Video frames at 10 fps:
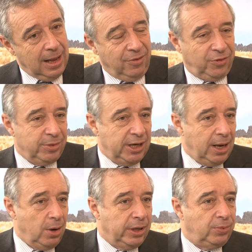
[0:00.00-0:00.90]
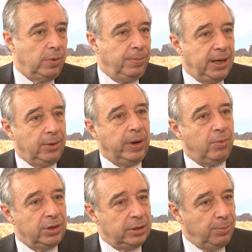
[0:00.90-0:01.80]
From the yellow, it will be we
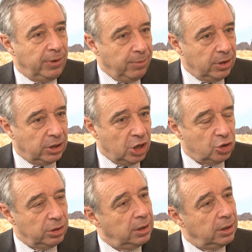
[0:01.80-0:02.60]
want the implementation